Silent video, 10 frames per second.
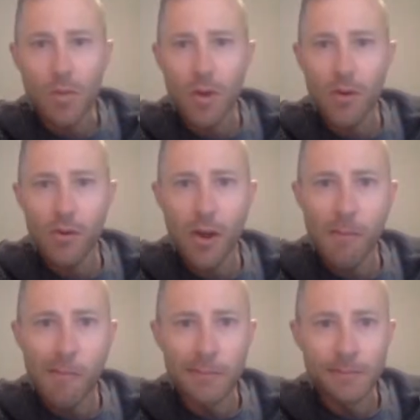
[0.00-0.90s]
All right.
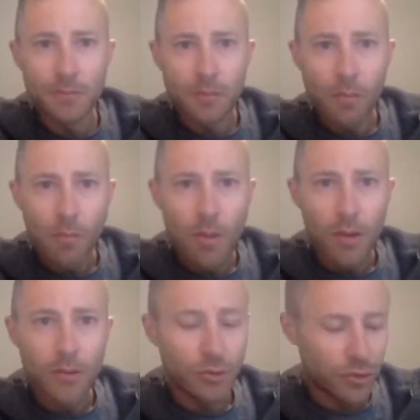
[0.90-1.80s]

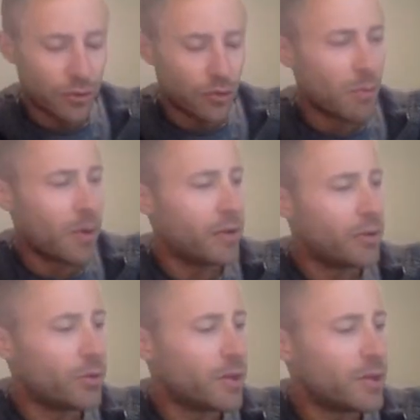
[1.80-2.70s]
So just to remind
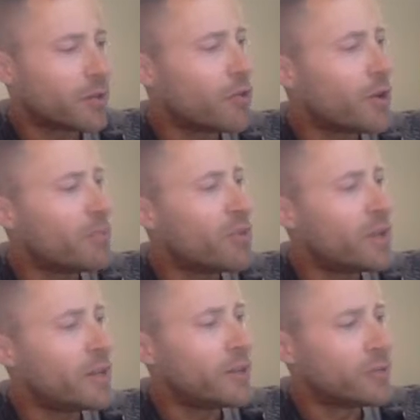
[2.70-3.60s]
you what an inclined
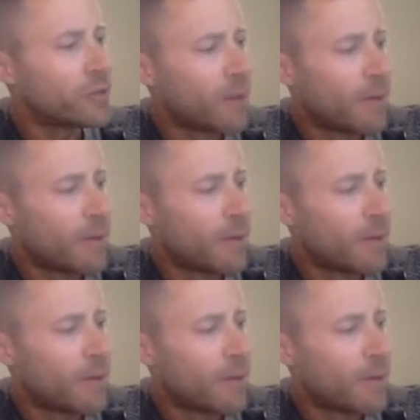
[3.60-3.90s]
plane is,